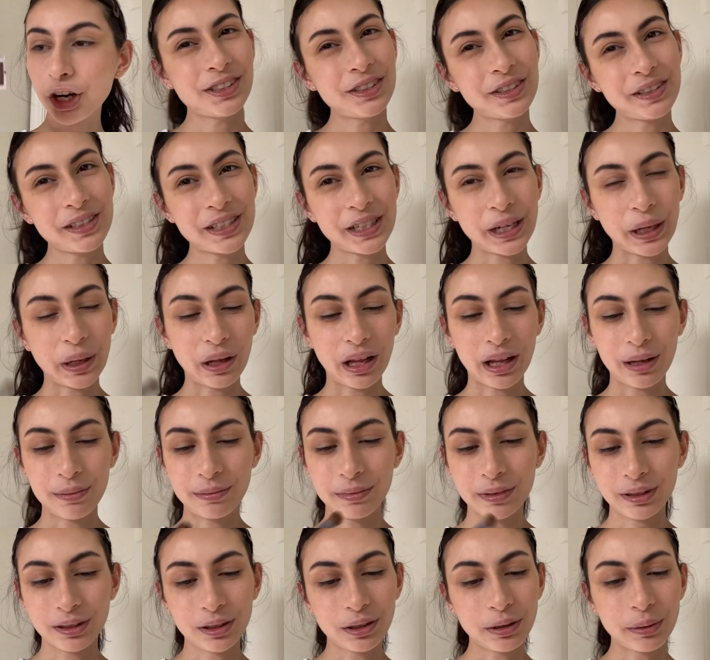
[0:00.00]
As you can tell,
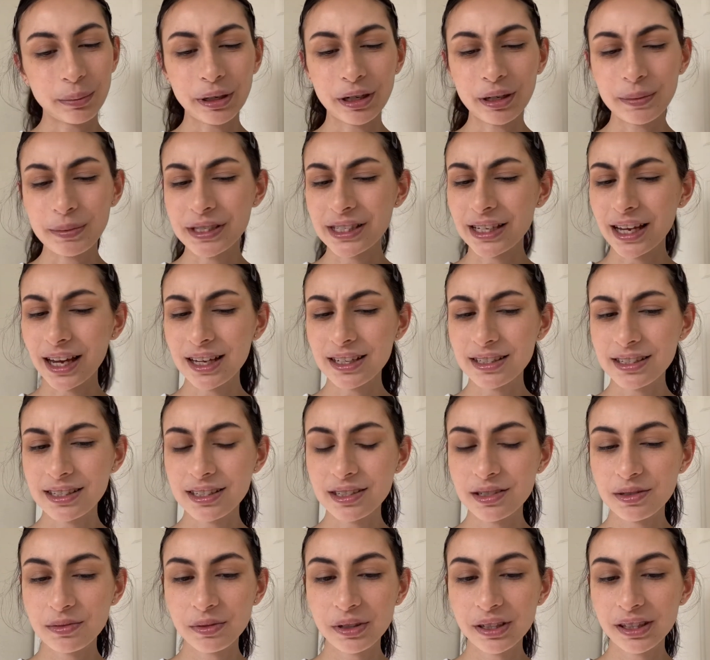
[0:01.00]
I'm a little bit
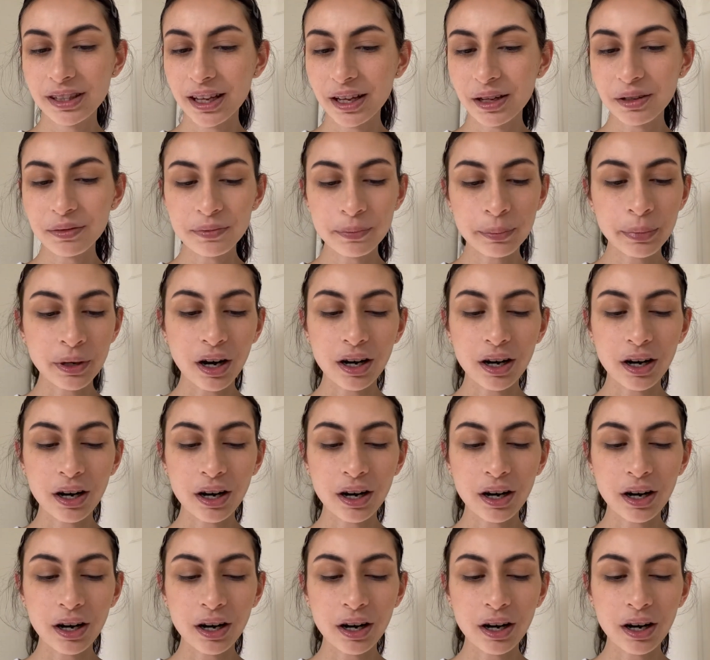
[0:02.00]
obsessed with e.l.f.